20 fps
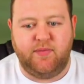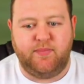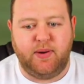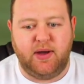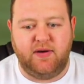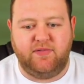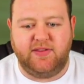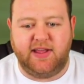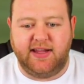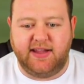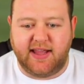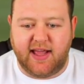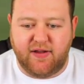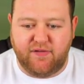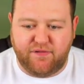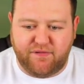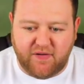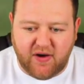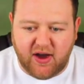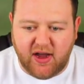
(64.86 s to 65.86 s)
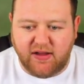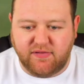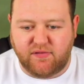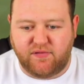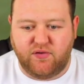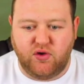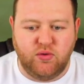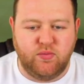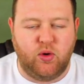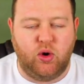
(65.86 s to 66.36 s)
for birthday day 5, a
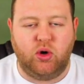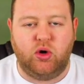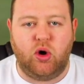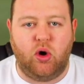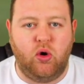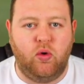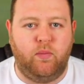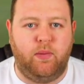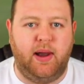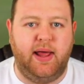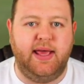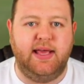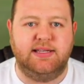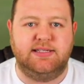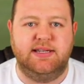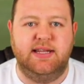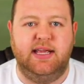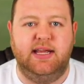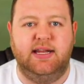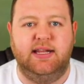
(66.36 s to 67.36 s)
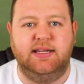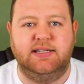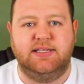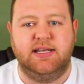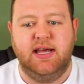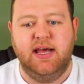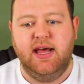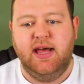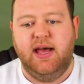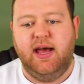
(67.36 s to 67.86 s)
few more gold players needed.
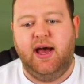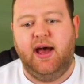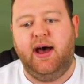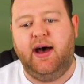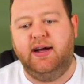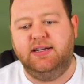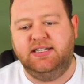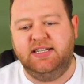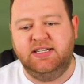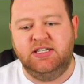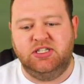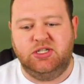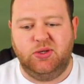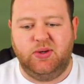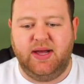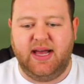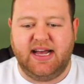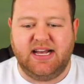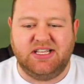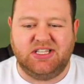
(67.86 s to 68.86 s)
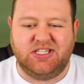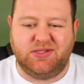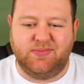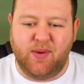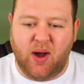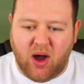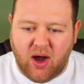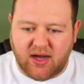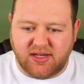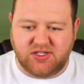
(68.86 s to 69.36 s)
I didn't do it as
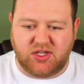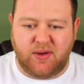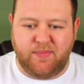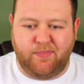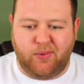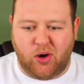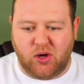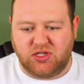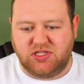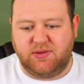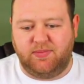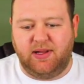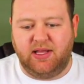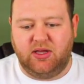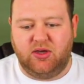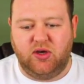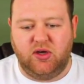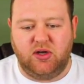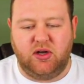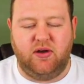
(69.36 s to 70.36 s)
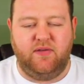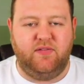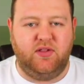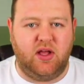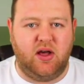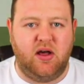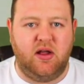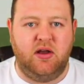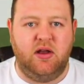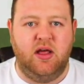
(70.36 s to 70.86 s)
smart as I possibly could have
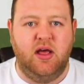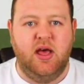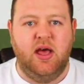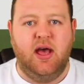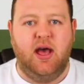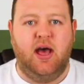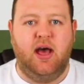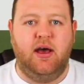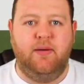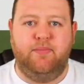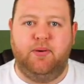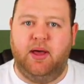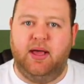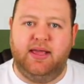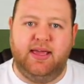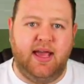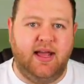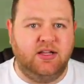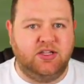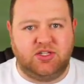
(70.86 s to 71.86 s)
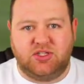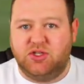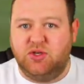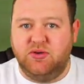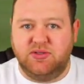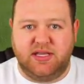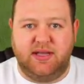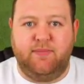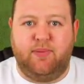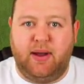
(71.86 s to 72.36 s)
done, but again, just
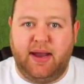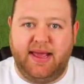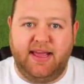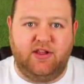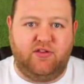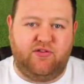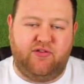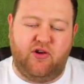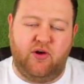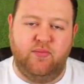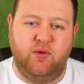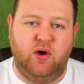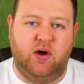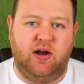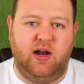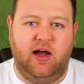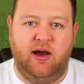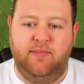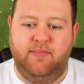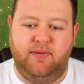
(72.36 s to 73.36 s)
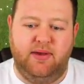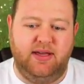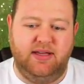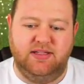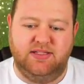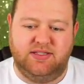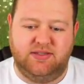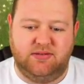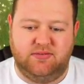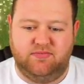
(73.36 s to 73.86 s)
using players from your club
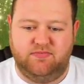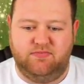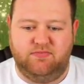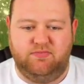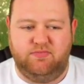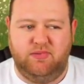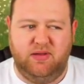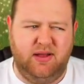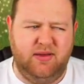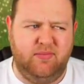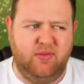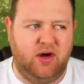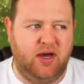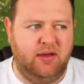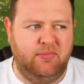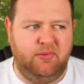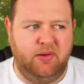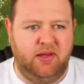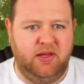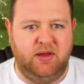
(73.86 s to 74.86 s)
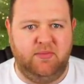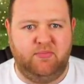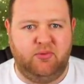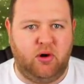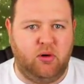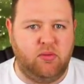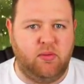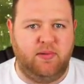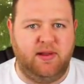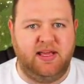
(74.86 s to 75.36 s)
is, in my opinion,
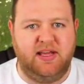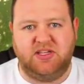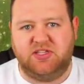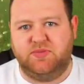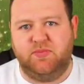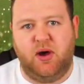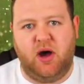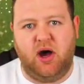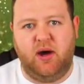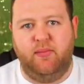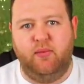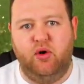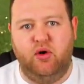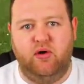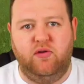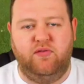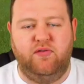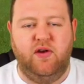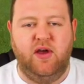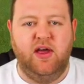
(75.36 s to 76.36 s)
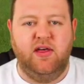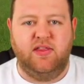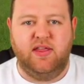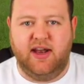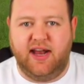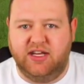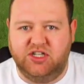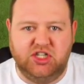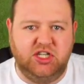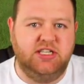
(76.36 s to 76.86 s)
probably a smarter move
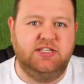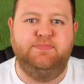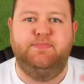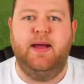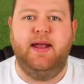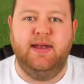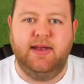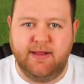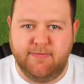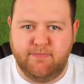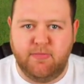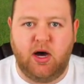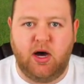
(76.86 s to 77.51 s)
than actually spending